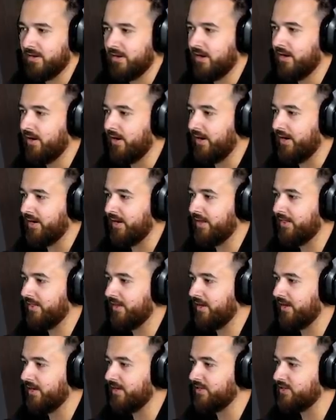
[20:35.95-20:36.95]
All right, and
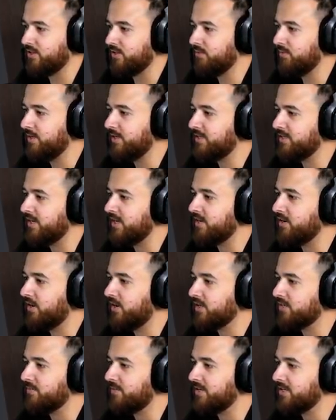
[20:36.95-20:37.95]
then should we decurse